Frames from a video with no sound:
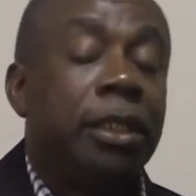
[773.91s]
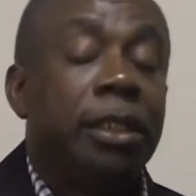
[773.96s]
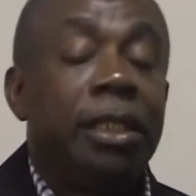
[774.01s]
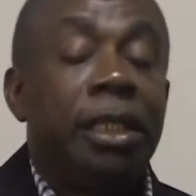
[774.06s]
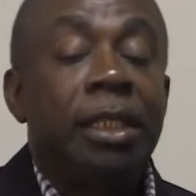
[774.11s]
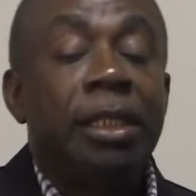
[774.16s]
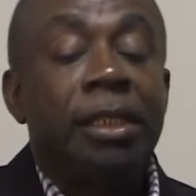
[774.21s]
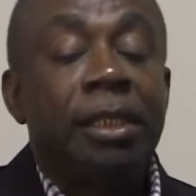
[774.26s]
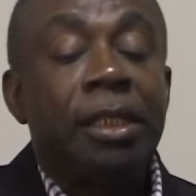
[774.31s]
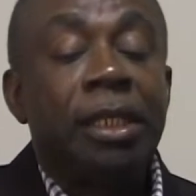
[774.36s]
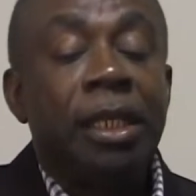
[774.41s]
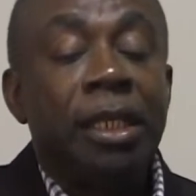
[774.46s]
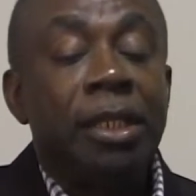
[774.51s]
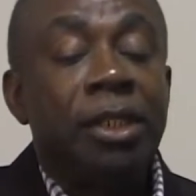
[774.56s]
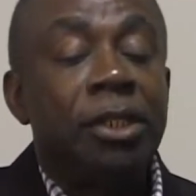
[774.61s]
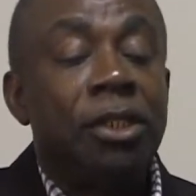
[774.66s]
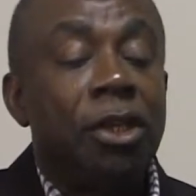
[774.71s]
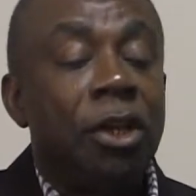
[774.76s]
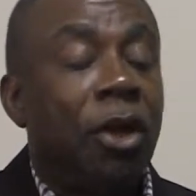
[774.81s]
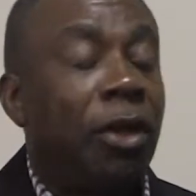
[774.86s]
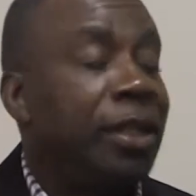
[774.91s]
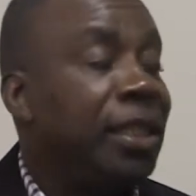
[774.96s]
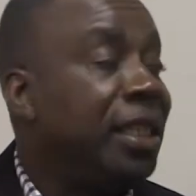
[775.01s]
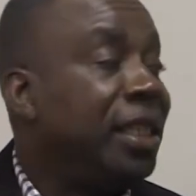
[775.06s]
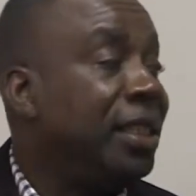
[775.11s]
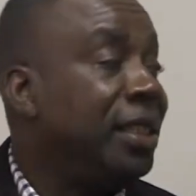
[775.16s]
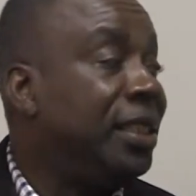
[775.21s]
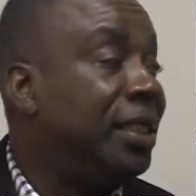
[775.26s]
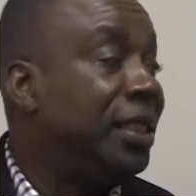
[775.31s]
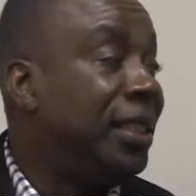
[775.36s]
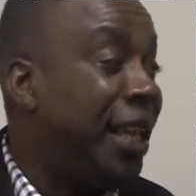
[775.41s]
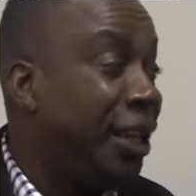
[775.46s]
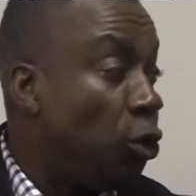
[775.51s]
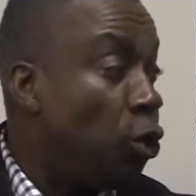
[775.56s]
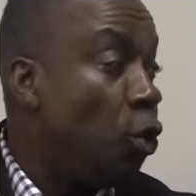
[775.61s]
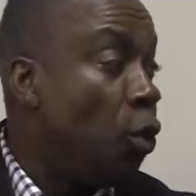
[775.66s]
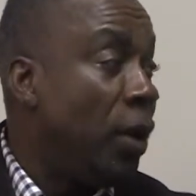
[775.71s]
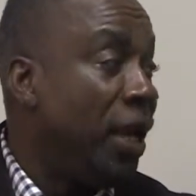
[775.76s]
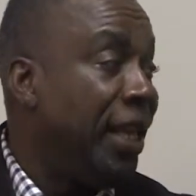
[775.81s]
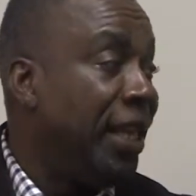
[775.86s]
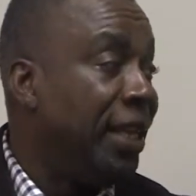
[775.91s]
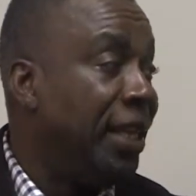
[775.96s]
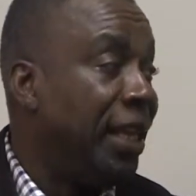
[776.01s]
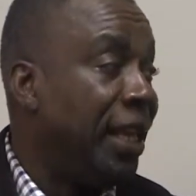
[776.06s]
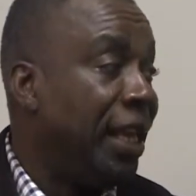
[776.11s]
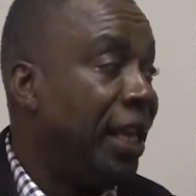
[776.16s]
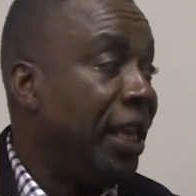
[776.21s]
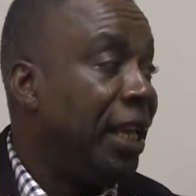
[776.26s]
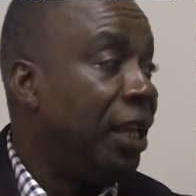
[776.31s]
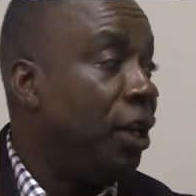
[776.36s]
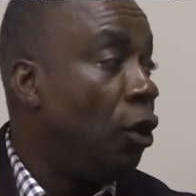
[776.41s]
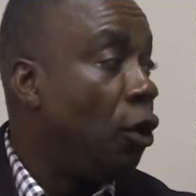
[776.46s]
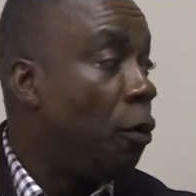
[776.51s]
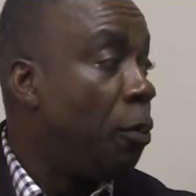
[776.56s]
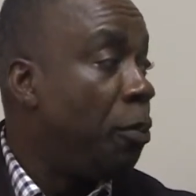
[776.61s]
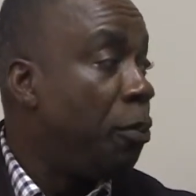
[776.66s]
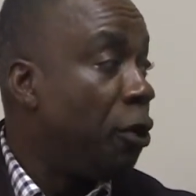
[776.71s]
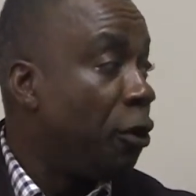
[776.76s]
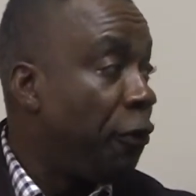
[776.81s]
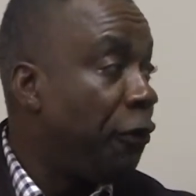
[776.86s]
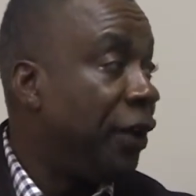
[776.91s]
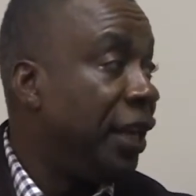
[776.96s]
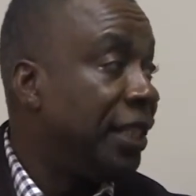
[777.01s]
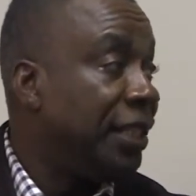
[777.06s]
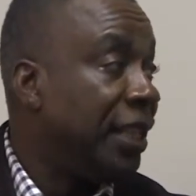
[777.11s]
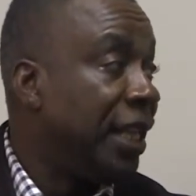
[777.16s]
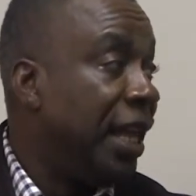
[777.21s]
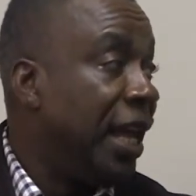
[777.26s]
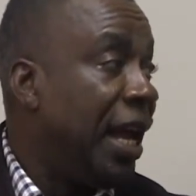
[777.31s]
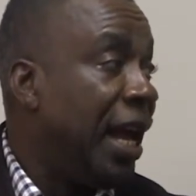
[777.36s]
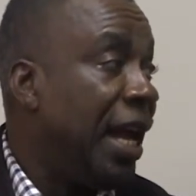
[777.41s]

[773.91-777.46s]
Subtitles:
this is not a genuine, you know, prophet.